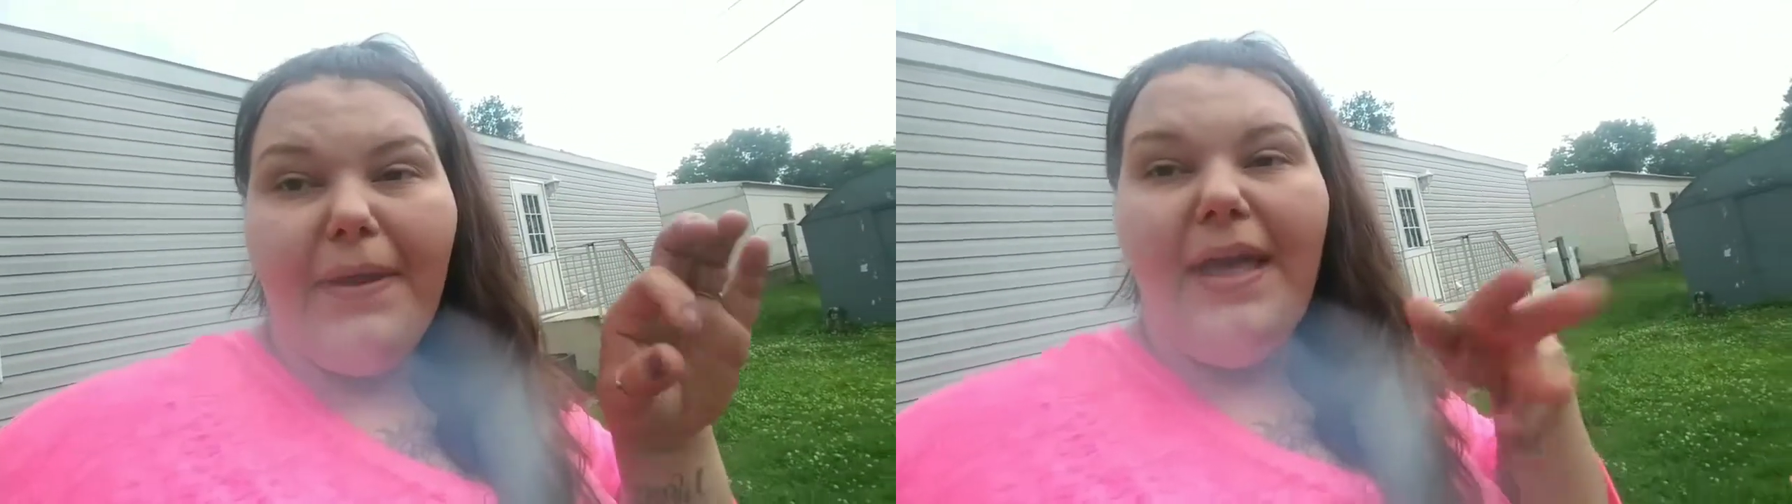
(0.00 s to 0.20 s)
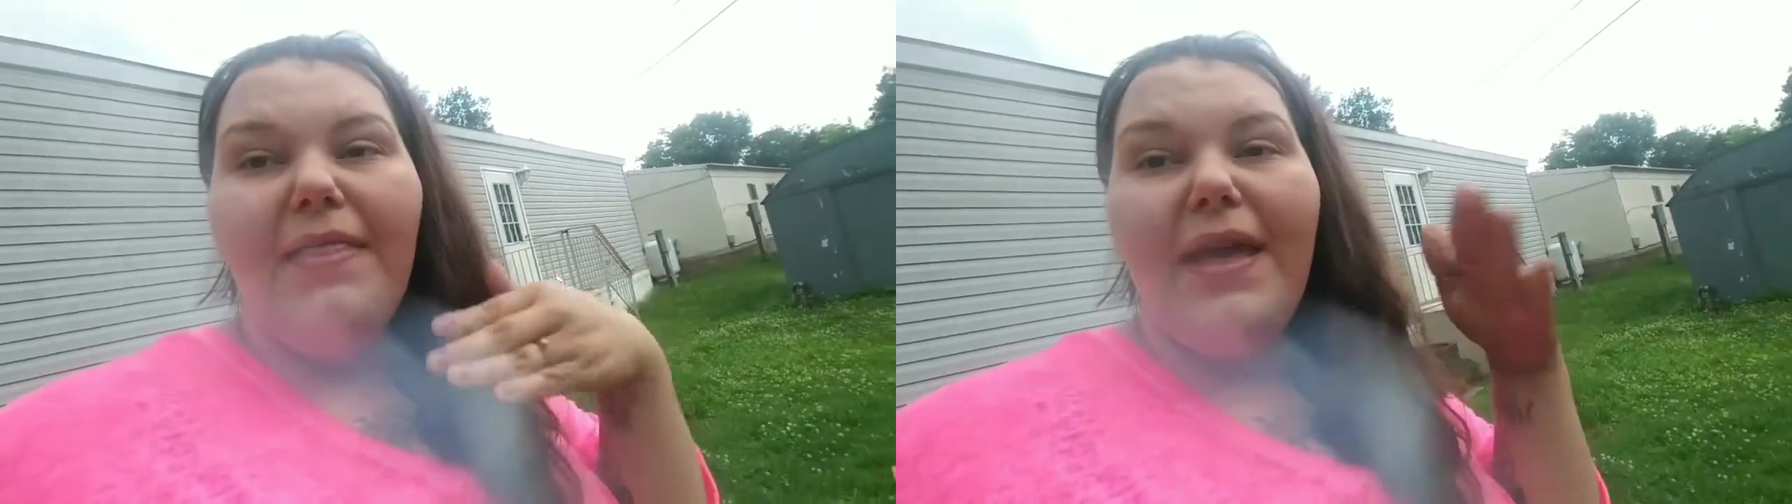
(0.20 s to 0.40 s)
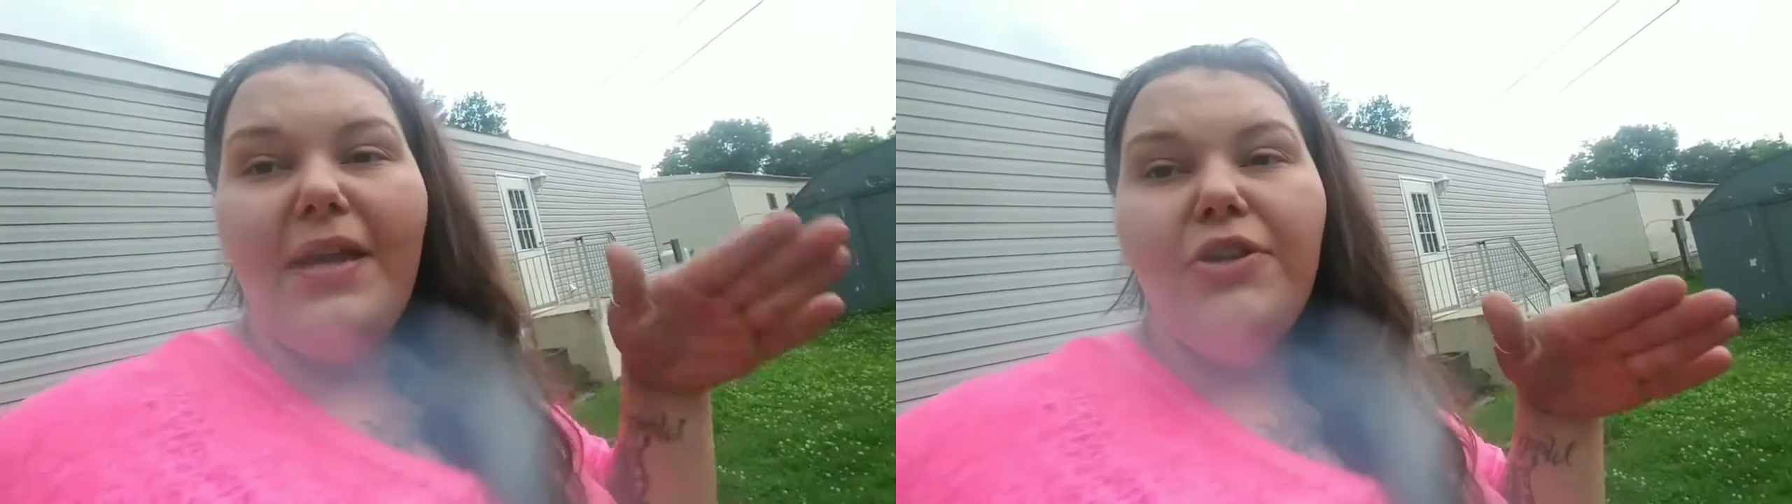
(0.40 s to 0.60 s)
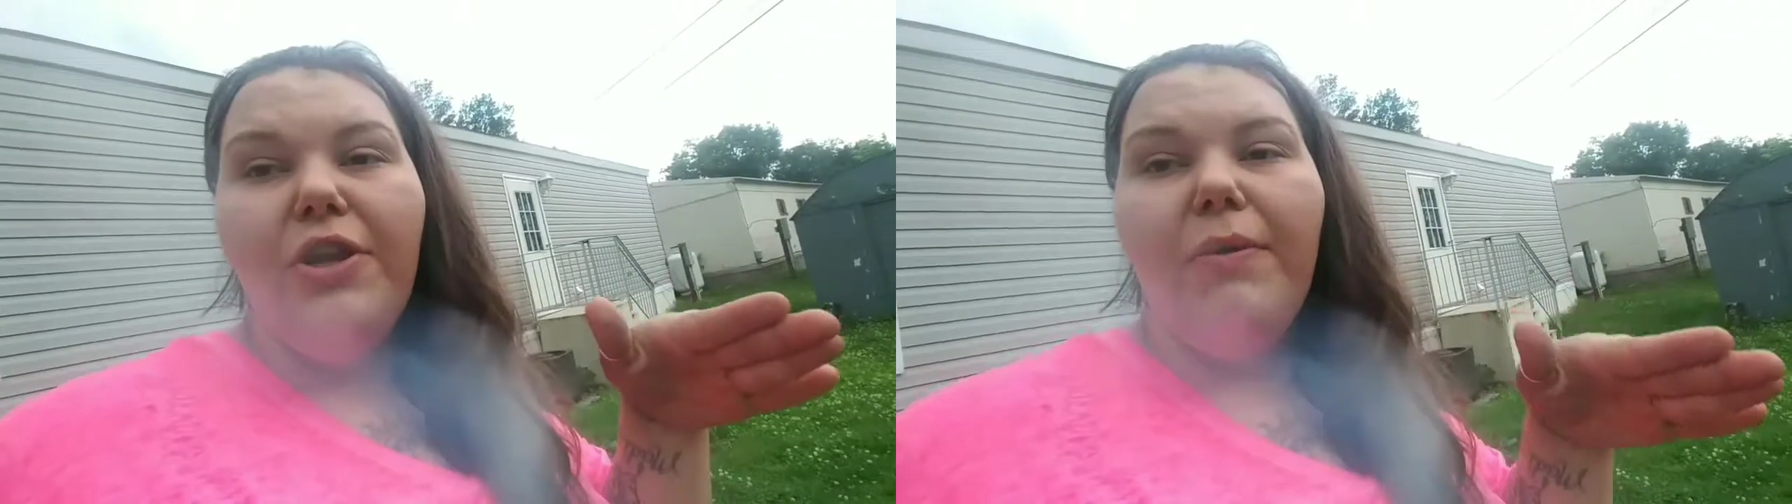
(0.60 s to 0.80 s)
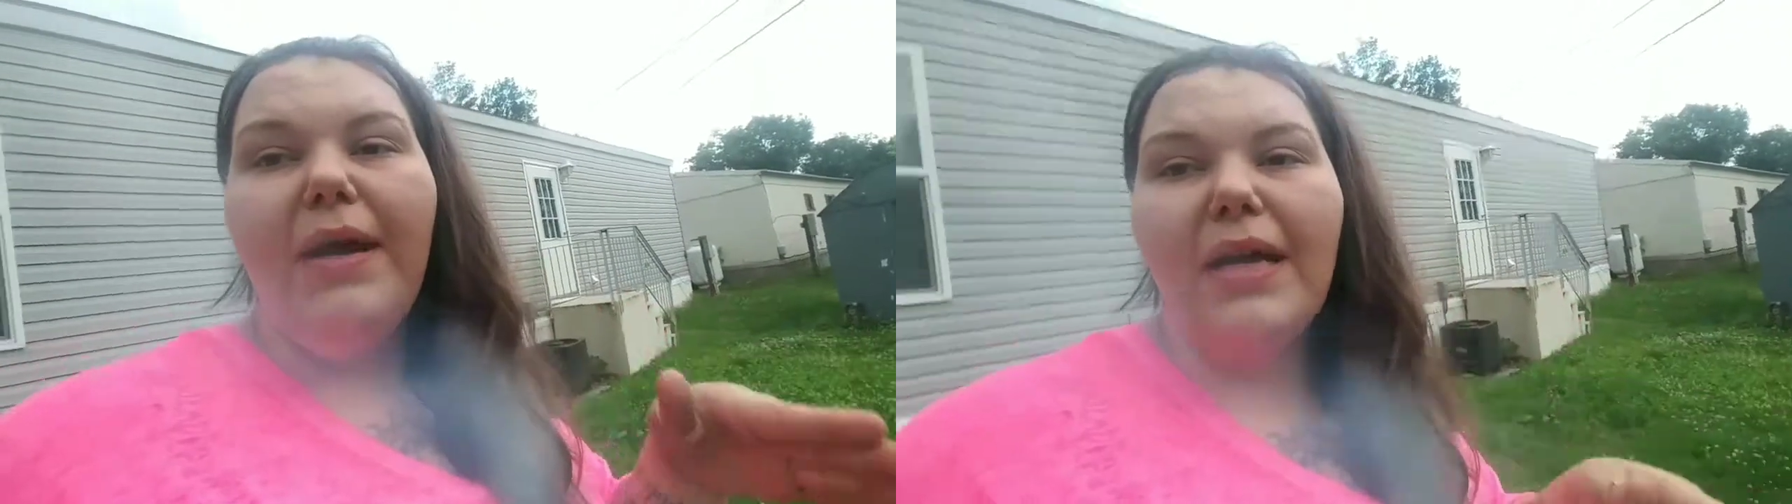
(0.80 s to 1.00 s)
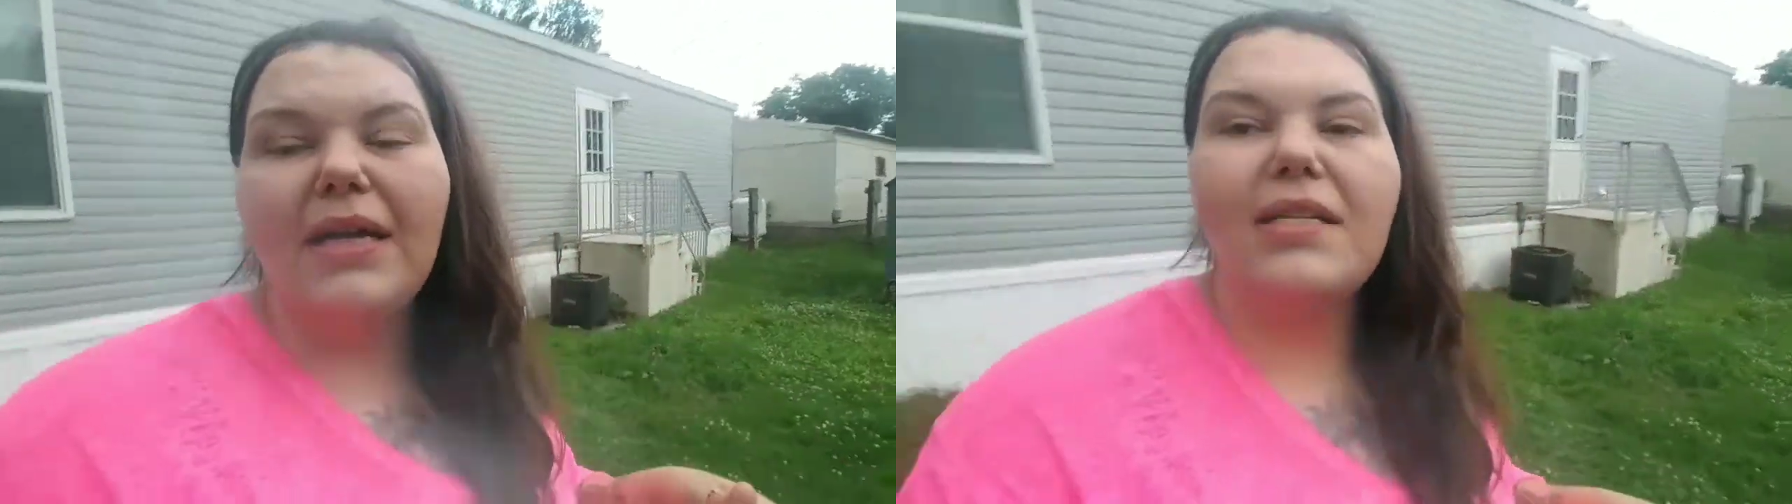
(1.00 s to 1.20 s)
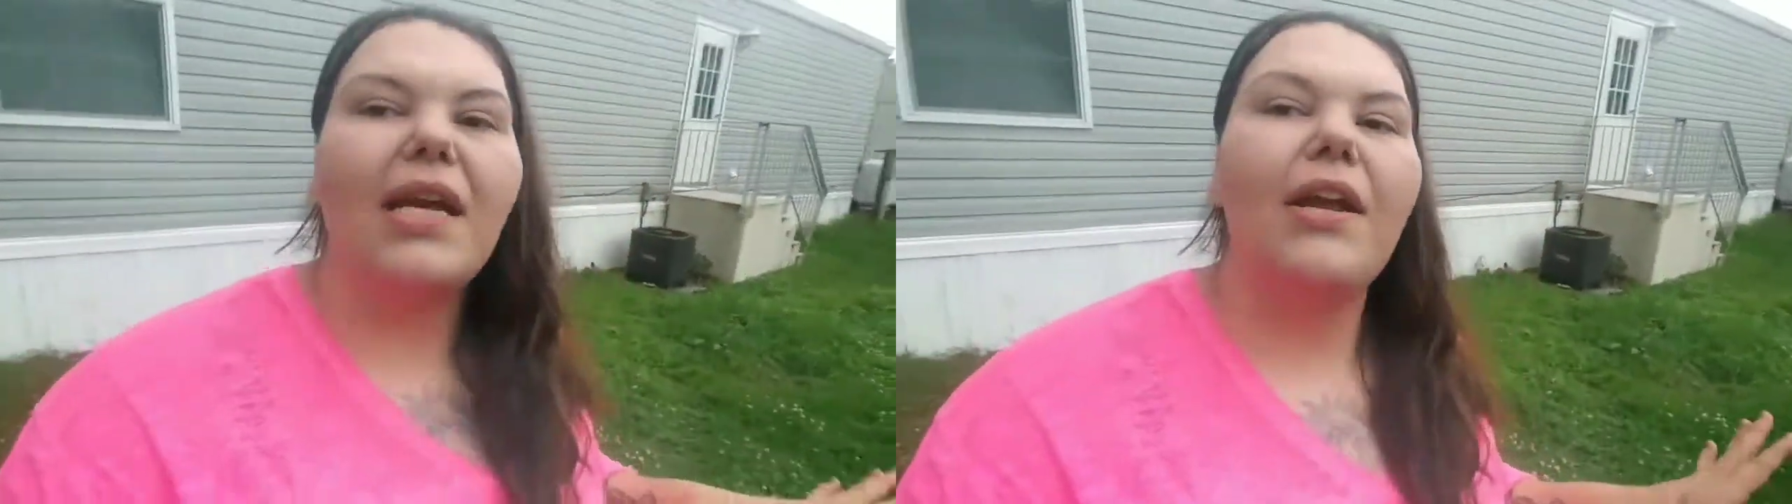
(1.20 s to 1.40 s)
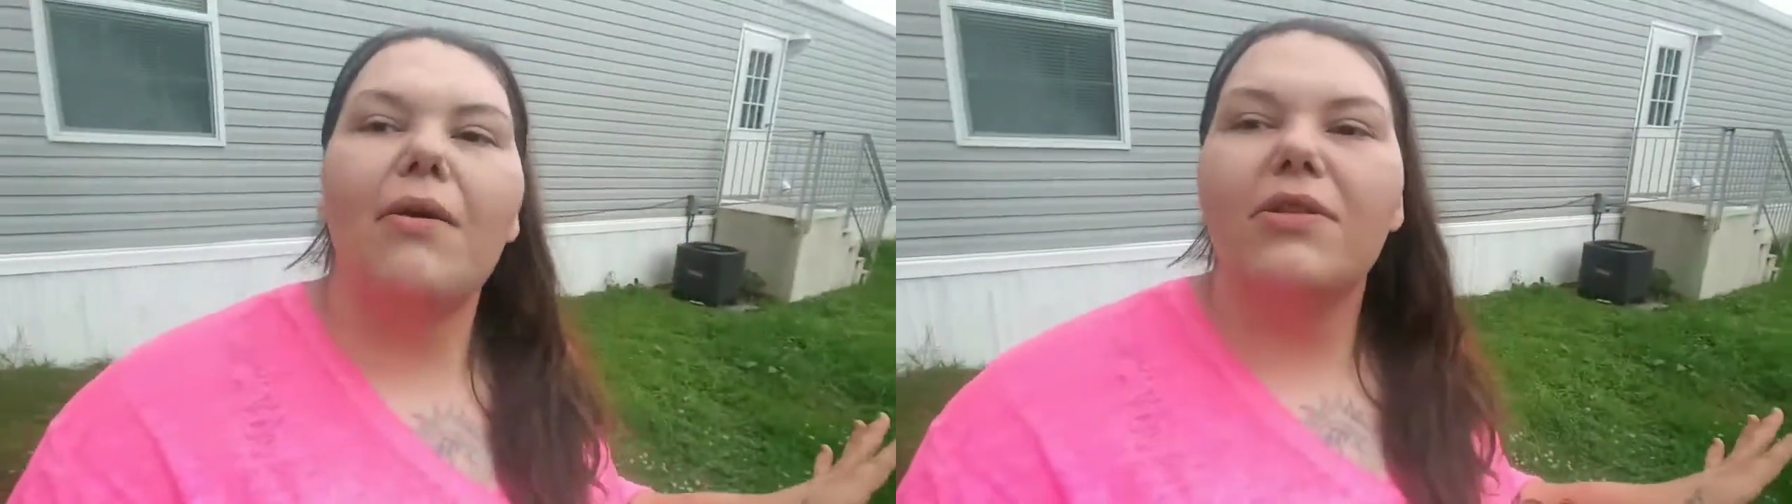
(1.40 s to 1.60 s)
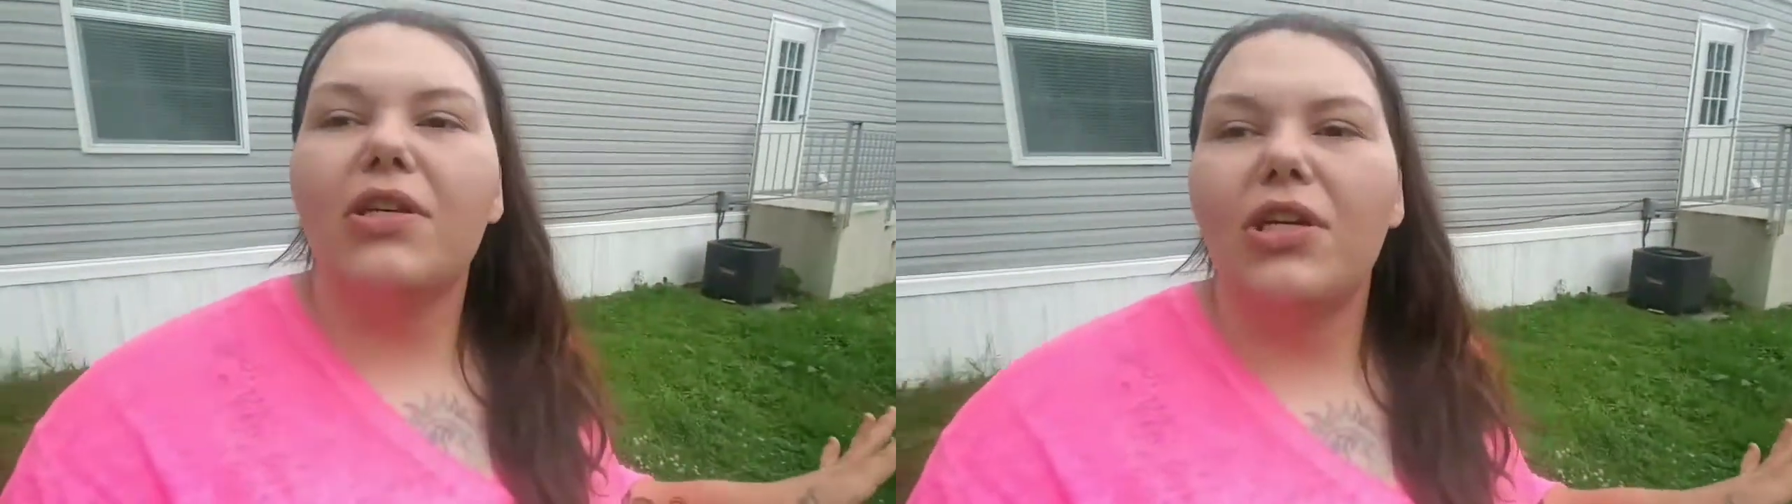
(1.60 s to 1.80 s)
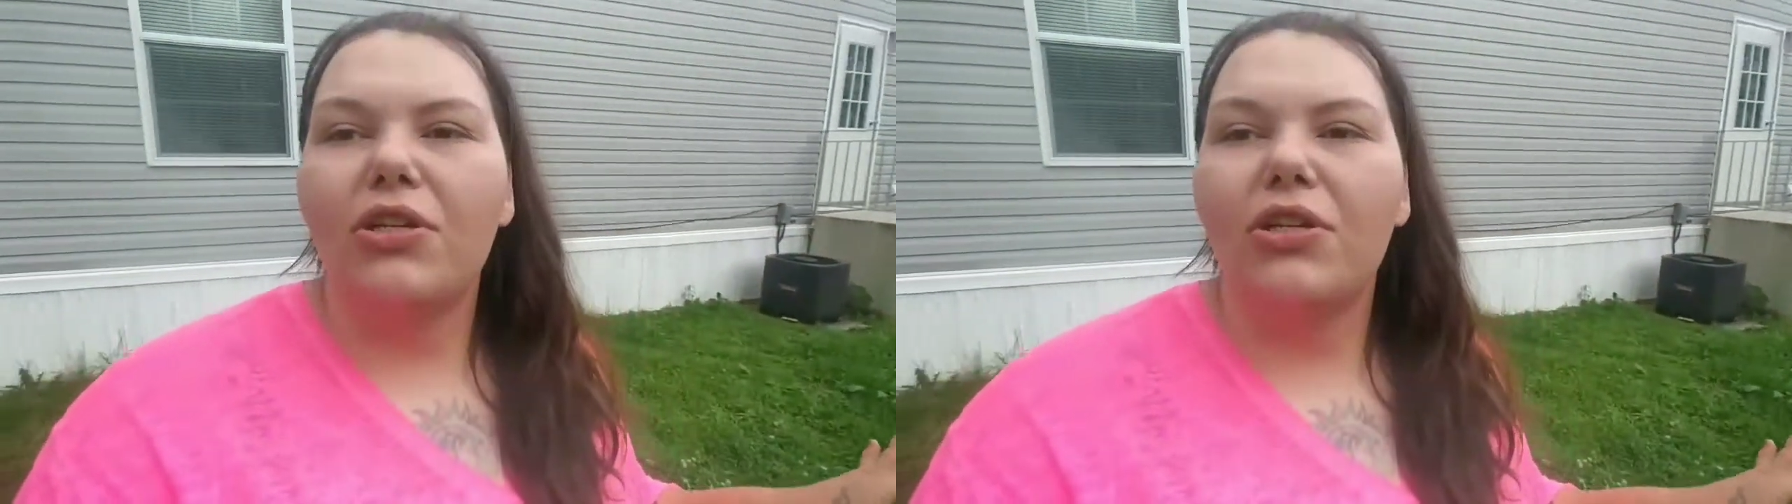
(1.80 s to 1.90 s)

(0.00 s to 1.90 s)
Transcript: and then do it because I know it's going